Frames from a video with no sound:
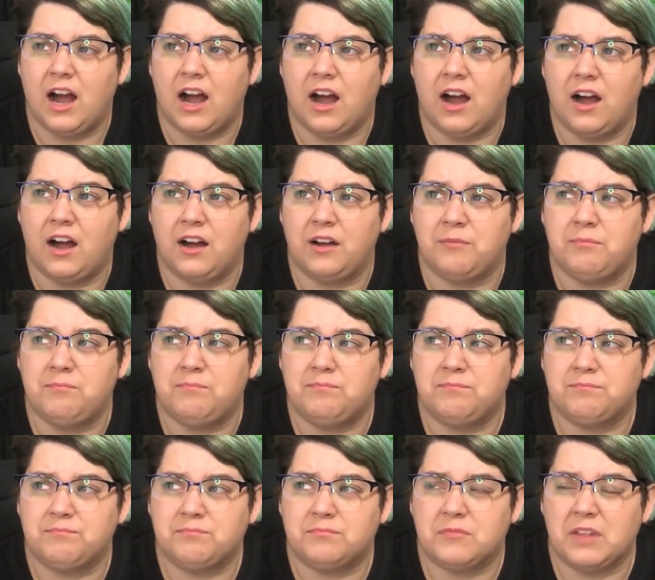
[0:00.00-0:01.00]

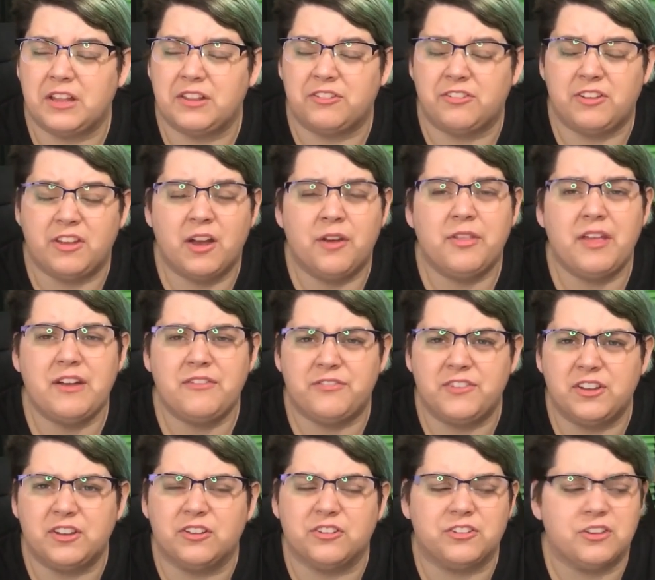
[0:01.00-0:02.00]
and see how
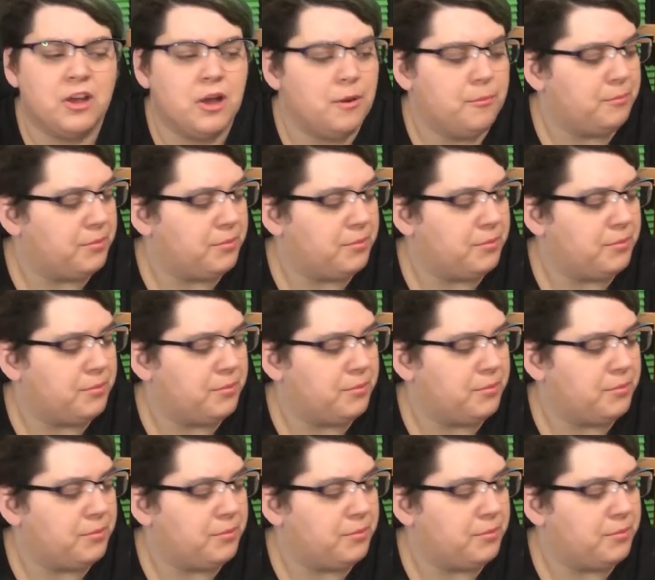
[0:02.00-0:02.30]
that feels.